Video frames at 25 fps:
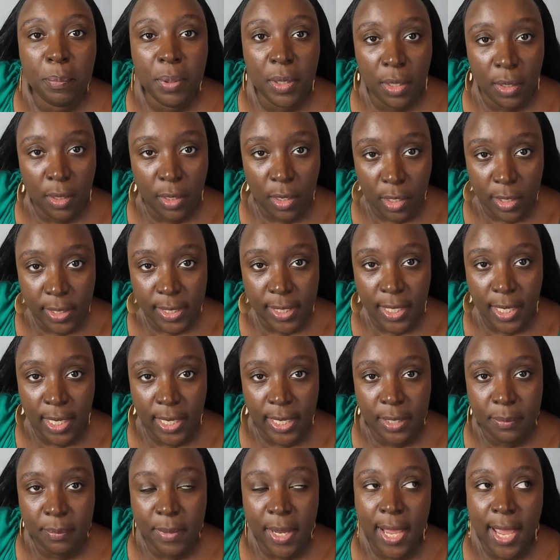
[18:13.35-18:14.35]

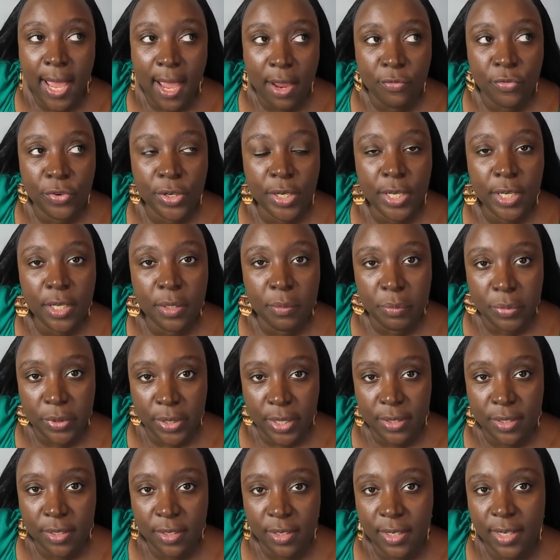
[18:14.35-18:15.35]
bloodline, my African
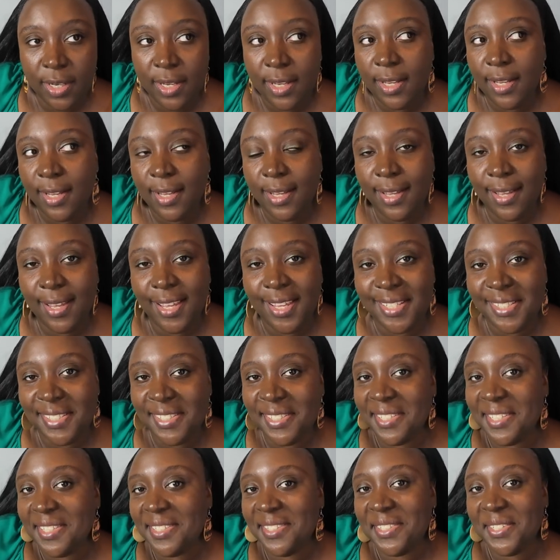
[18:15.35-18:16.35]
brother
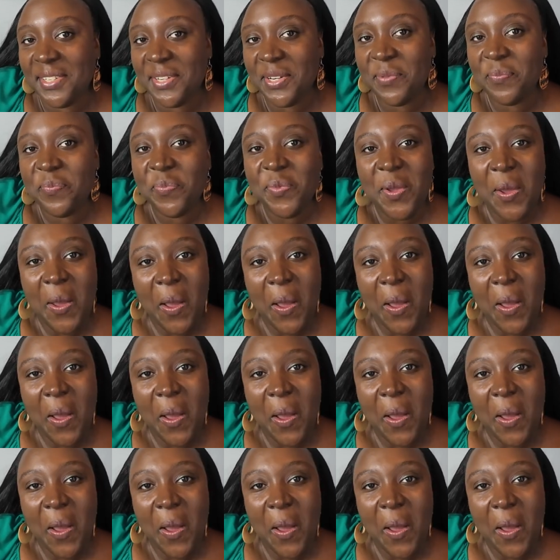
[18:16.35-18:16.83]
and sister.